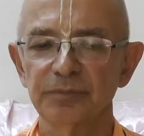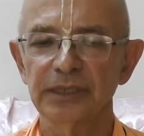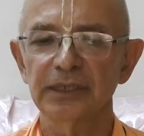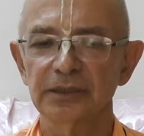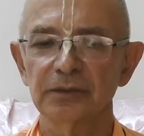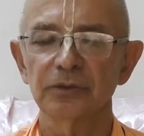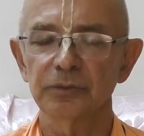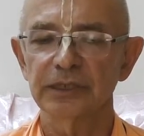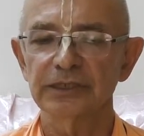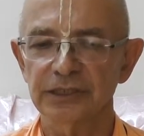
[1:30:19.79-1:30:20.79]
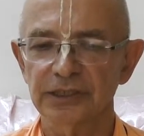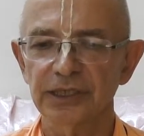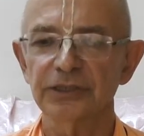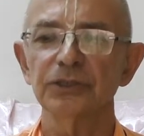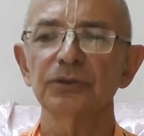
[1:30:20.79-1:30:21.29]
being too much
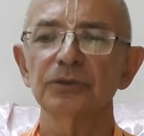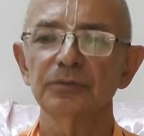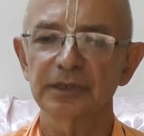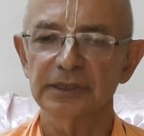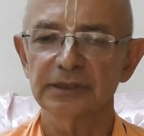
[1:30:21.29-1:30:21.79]
attached to it, but